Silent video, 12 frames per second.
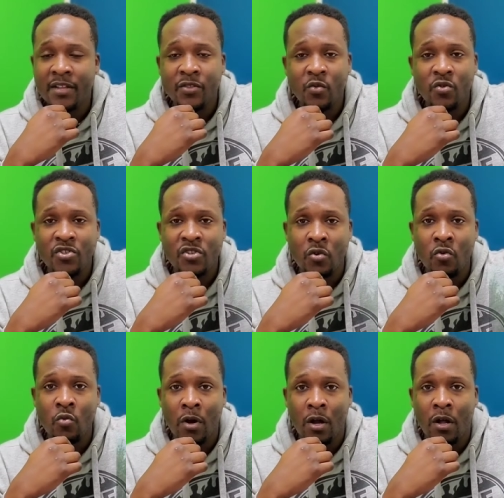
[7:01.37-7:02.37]
through a stone
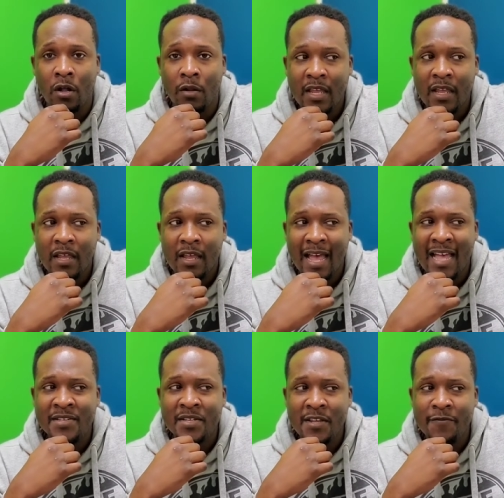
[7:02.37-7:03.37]
wall,
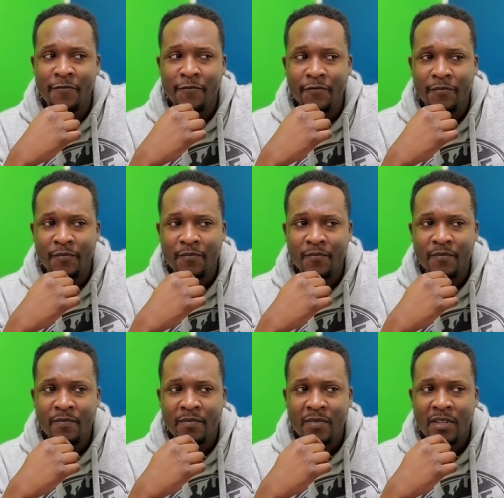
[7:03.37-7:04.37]
as if
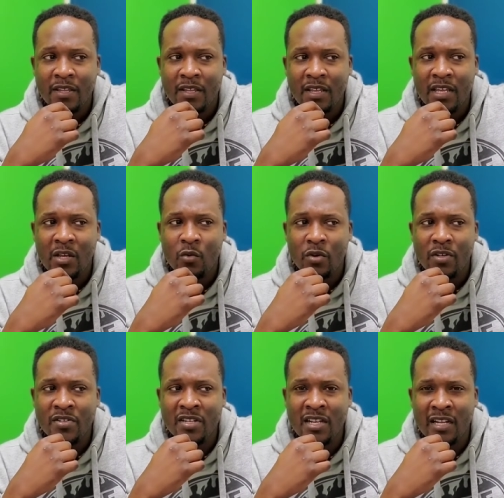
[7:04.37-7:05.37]
he
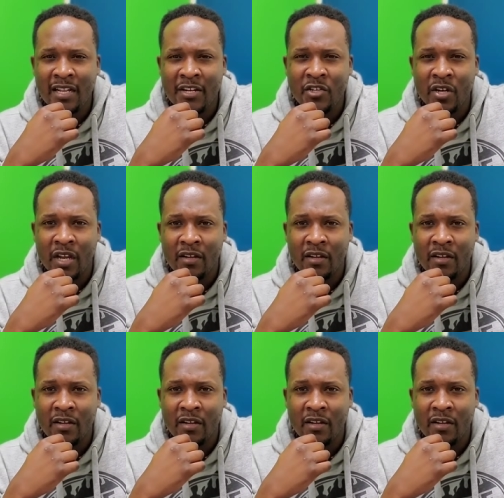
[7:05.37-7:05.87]
was glitching.